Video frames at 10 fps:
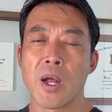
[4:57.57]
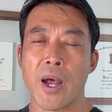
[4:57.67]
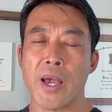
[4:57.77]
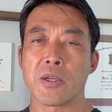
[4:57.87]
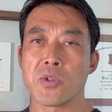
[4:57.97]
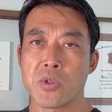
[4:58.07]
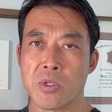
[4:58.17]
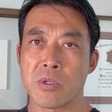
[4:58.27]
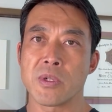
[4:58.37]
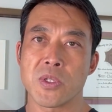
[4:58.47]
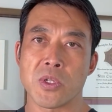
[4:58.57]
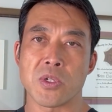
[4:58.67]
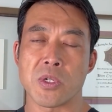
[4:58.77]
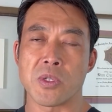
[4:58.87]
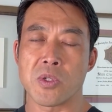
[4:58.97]
I use 2
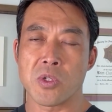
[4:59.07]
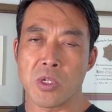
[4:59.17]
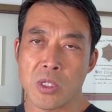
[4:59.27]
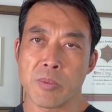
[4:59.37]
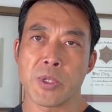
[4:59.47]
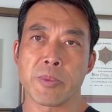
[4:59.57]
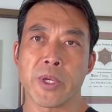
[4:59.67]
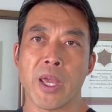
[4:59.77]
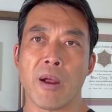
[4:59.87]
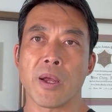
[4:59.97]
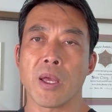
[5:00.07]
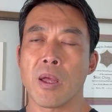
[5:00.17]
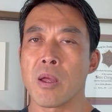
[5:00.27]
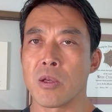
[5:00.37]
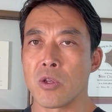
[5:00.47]
incisions, 2 in the pubic area,
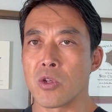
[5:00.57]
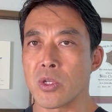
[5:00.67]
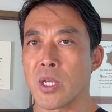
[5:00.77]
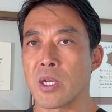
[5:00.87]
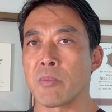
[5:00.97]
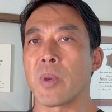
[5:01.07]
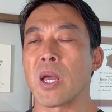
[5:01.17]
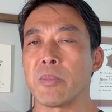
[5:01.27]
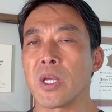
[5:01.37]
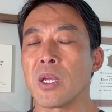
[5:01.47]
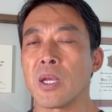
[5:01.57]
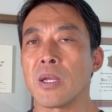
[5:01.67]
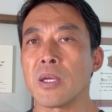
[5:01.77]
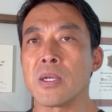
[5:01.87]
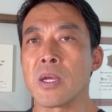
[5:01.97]
usually hidden by a
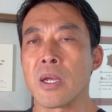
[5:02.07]
bikini,